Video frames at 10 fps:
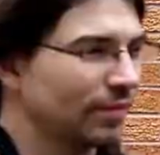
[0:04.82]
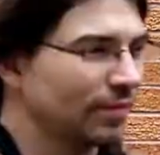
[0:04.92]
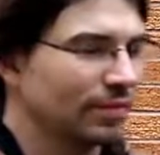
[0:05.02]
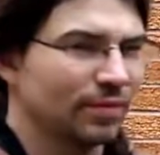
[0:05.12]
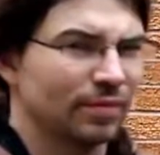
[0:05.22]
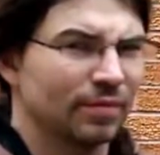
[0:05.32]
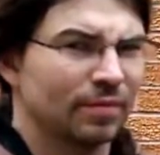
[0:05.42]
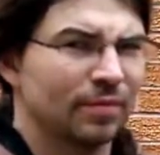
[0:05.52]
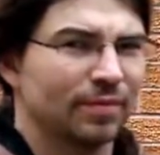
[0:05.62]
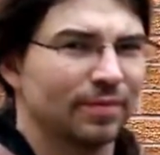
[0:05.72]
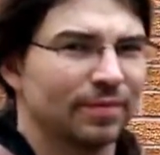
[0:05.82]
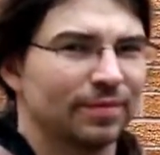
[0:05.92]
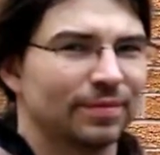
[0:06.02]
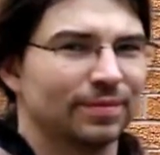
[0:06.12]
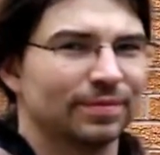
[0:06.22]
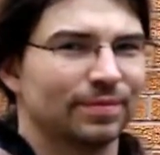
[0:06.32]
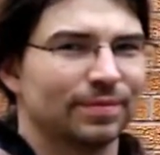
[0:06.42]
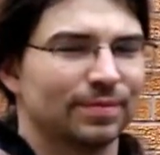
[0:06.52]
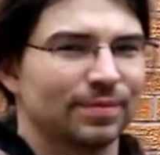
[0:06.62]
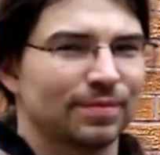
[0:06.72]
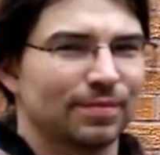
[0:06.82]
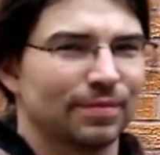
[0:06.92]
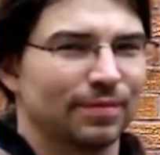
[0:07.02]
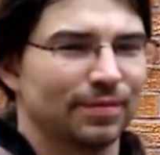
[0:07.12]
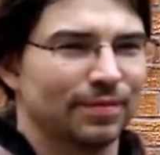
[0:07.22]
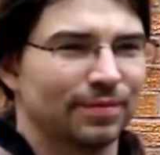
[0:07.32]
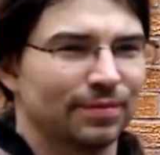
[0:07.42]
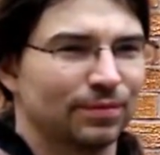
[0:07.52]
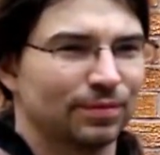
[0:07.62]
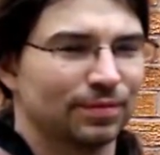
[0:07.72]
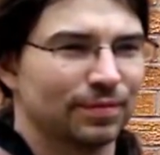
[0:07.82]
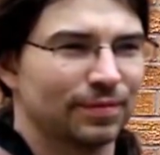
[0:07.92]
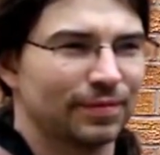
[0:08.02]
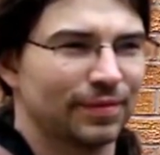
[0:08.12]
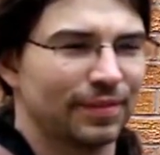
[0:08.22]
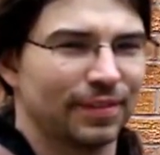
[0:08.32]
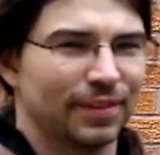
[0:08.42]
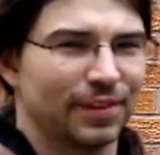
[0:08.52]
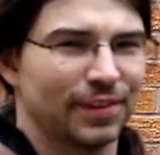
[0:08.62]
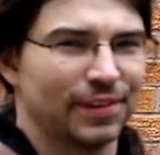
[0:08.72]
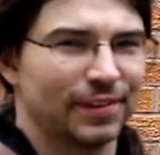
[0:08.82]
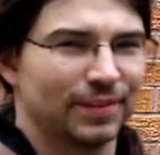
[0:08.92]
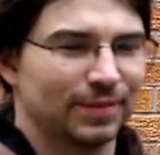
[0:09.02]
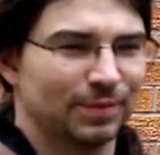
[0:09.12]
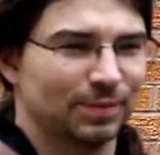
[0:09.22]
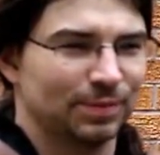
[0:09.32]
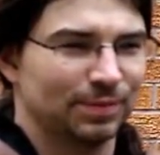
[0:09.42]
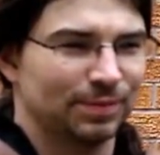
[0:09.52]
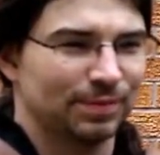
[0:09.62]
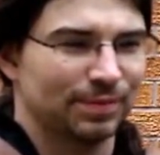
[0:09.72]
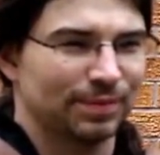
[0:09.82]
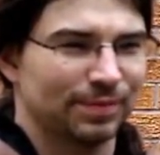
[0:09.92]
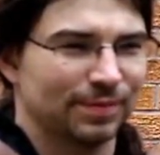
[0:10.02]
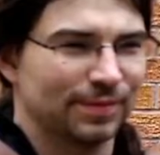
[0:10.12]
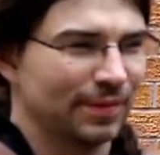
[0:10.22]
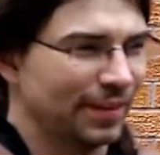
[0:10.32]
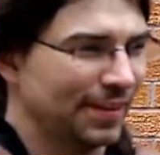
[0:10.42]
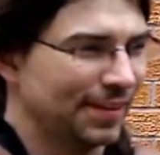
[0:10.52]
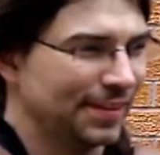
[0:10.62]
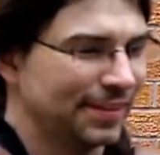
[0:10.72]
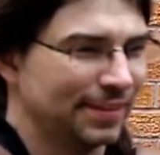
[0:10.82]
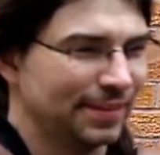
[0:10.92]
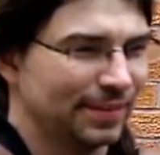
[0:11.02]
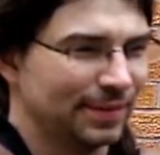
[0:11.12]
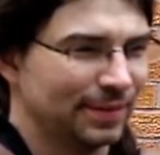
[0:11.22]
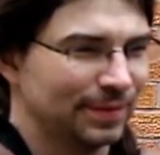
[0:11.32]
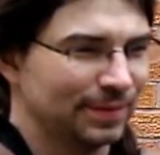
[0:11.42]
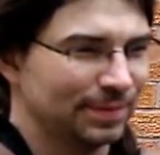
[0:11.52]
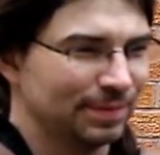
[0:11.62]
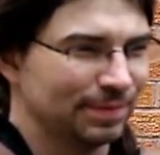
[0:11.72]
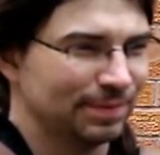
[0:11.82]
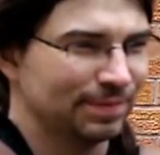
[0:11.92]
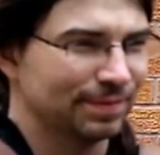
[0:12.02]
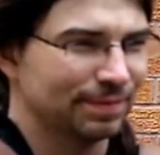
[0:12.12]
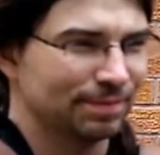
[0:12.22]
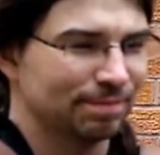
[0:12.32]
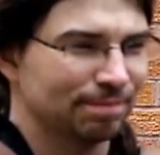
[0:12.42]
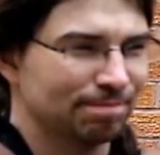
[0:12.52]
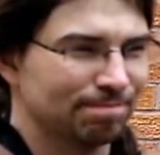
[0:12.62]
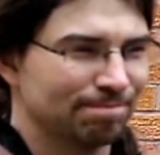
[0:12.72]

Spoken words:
The person shown says nothing.